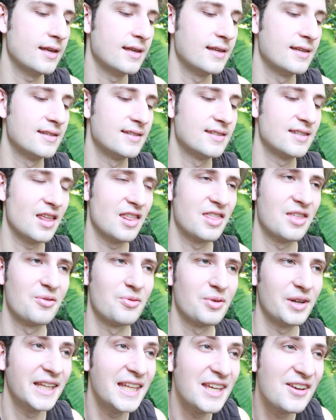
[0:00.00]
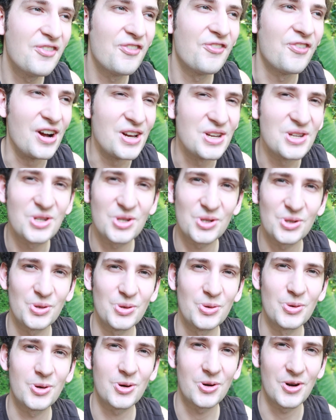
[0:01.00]
is the really fun
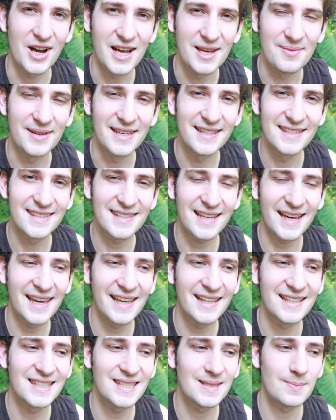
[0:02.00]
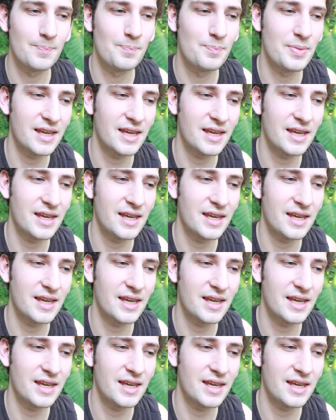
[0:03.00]
true crime insights,